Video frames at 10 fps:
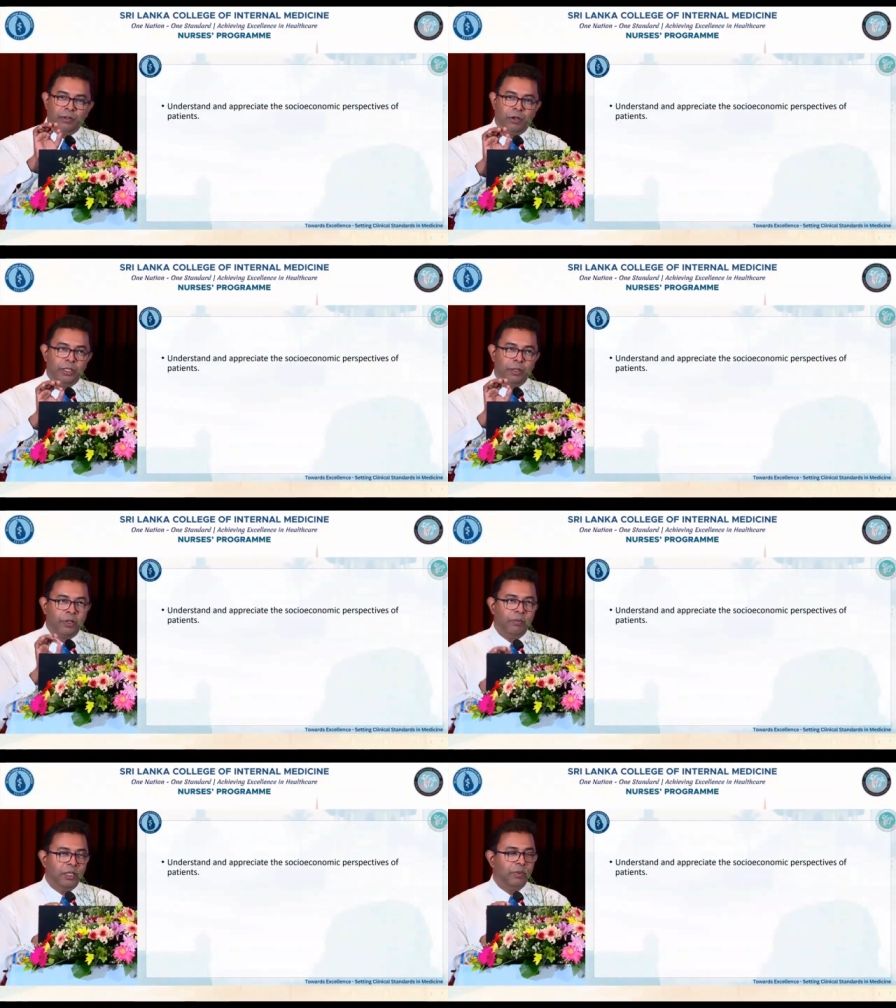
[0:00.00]
or the
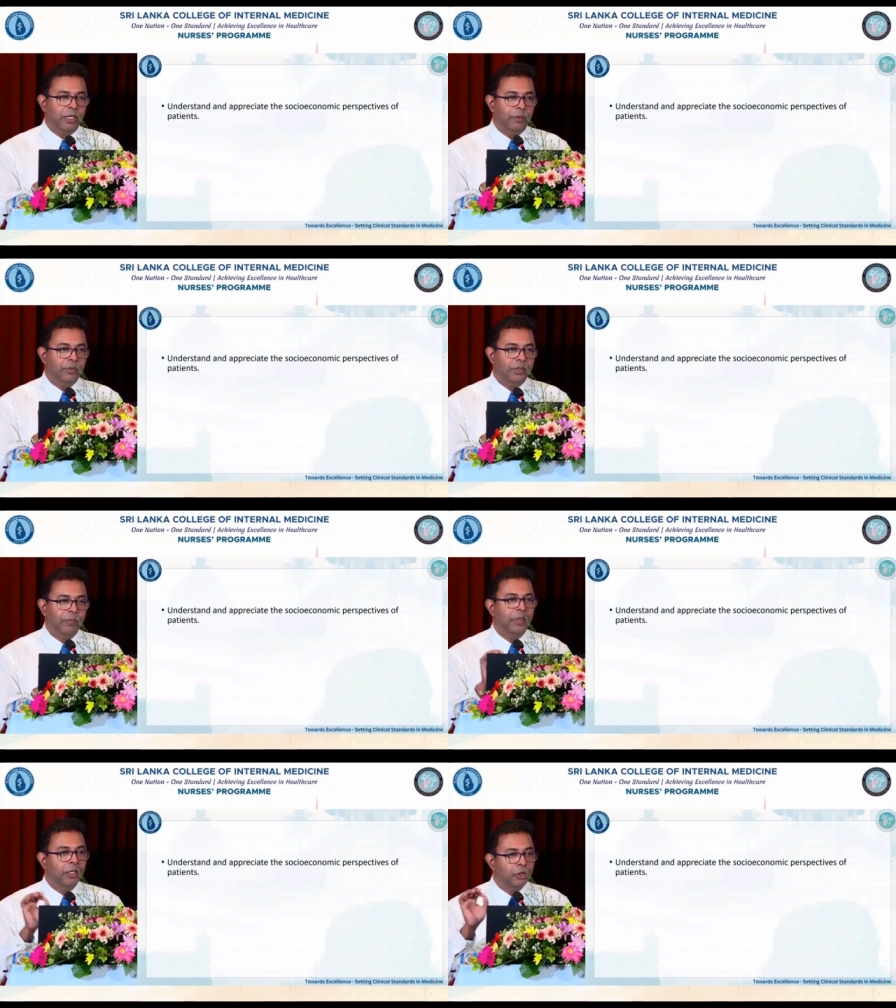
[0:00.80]
problem comes
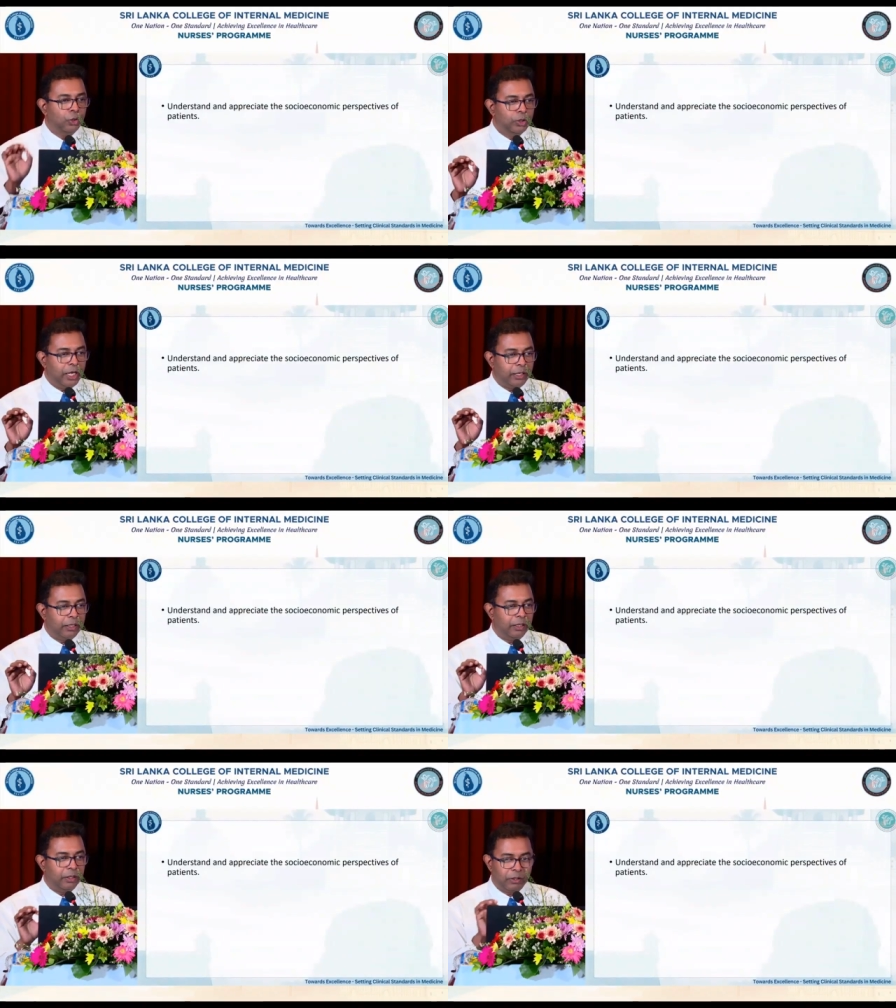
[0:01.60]
through
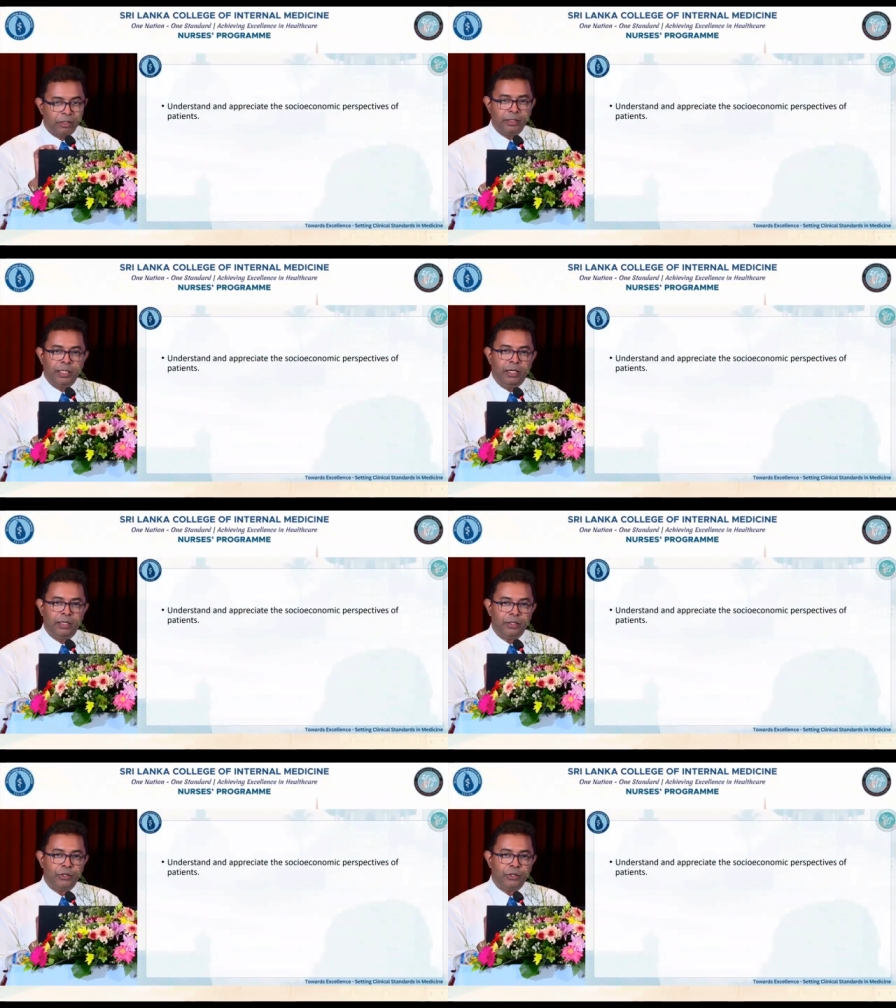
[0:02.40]
that, not the illness.